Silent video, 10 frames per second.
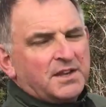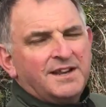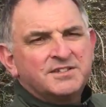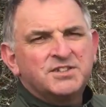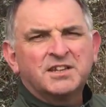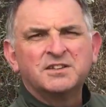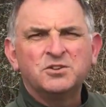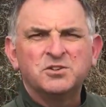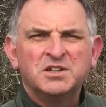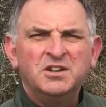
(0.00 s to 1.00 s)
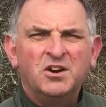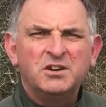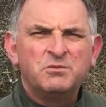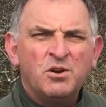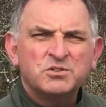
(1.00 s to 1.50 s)
the classic Dog and
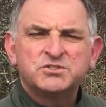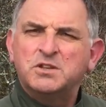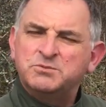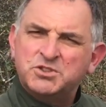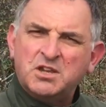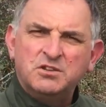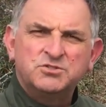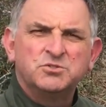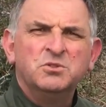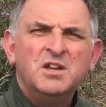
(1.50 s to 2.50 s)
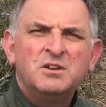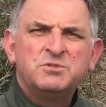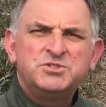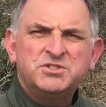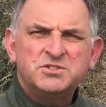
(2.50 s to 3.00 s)
Lion rocks. There was a coastal
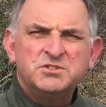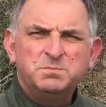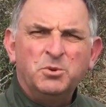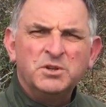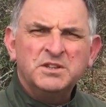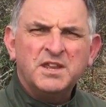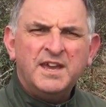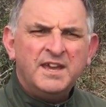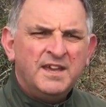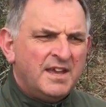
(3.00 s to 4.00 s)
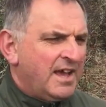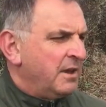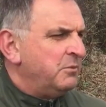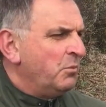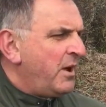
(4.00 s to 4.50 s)
resistance point there,
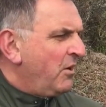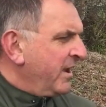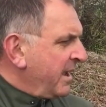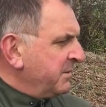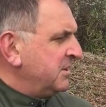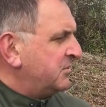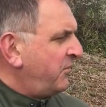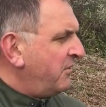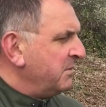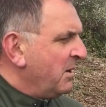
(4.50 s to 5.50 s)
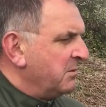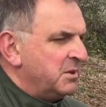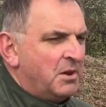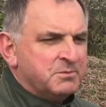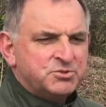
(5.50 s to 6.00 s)
and where I am at this very
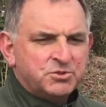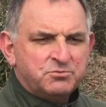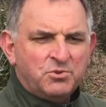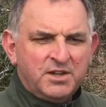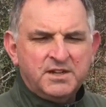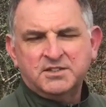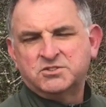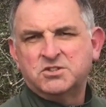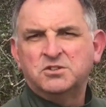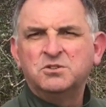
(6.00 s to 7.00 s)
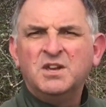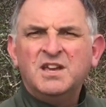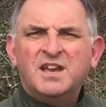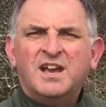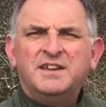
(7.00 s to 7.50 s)
moment, I'm stood right next to
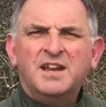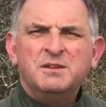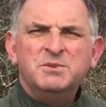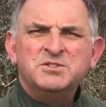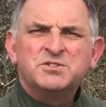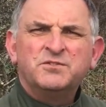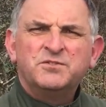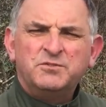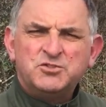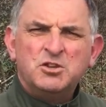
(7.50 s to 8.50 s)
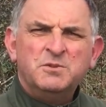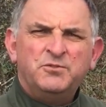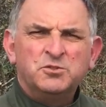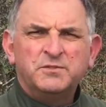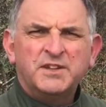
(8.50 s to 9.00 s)
an element of the German
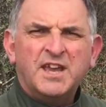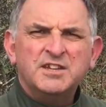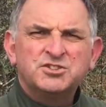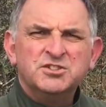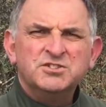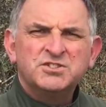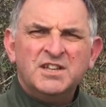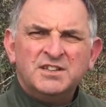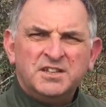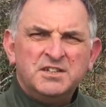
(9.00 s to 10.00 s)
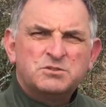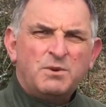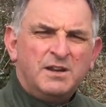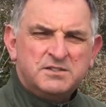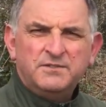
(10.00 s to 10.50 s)
fortifications that is
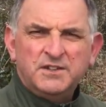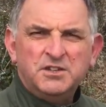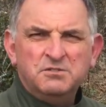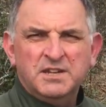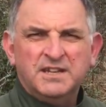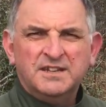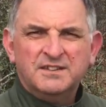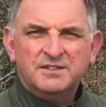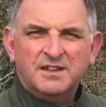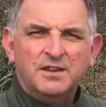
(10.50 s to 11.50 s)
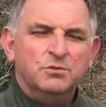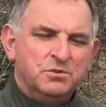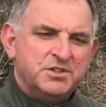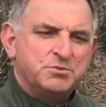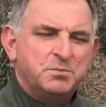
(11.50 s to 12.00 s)
relatively unique, and
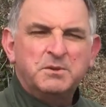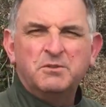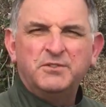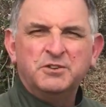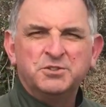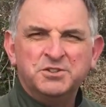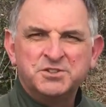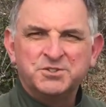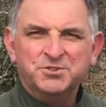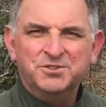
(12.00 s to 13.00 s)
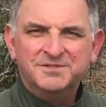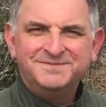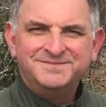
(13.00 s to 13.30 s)
all this will be revealed on the tour.